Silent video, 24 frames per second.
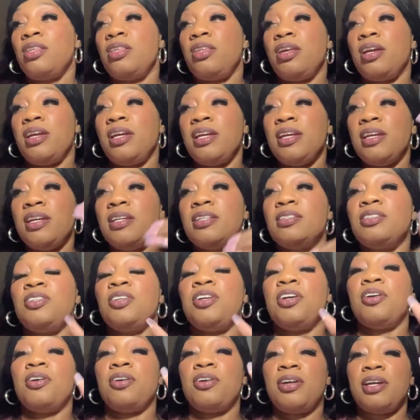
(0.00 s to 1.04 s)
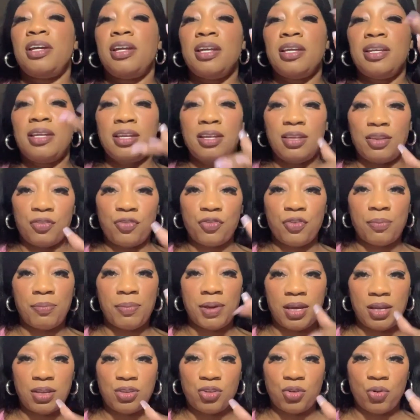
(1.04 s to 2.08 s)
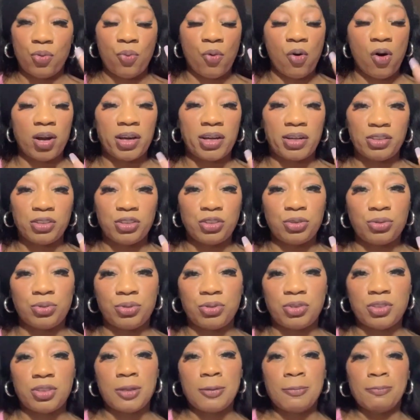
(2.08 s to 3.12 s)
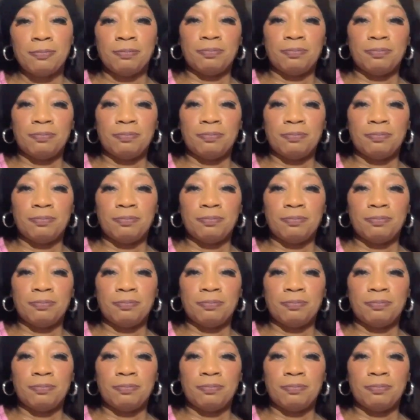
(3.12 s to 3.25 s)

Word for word: the easier it is for me to walk in shoes.